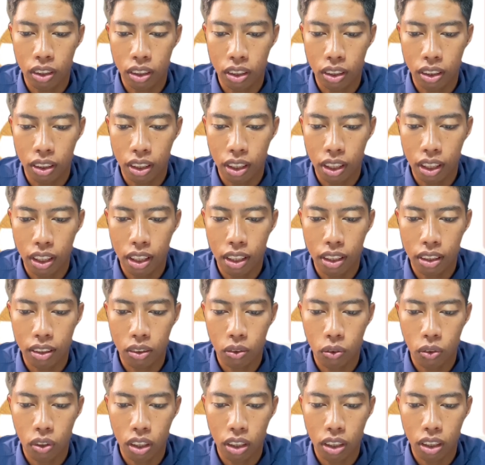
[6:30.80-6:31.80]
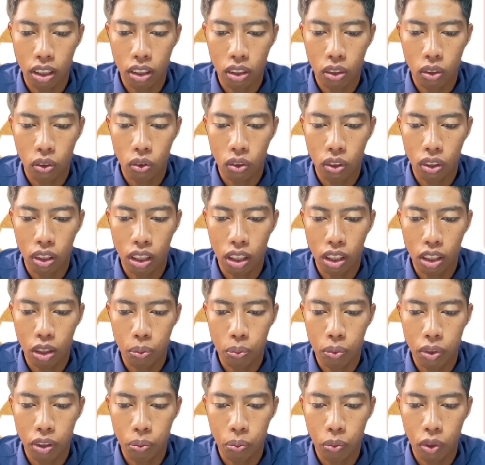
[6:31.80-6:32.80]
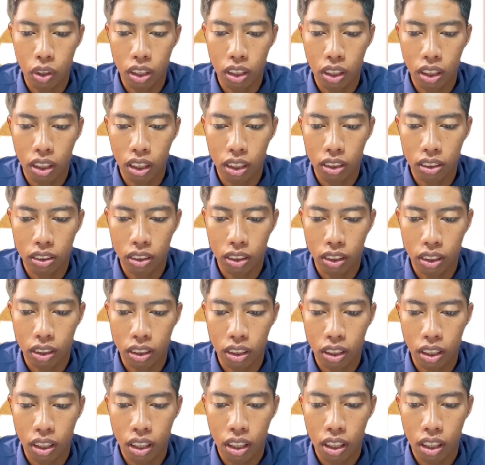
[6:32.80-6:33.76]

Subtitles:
skilled workers to enable moderation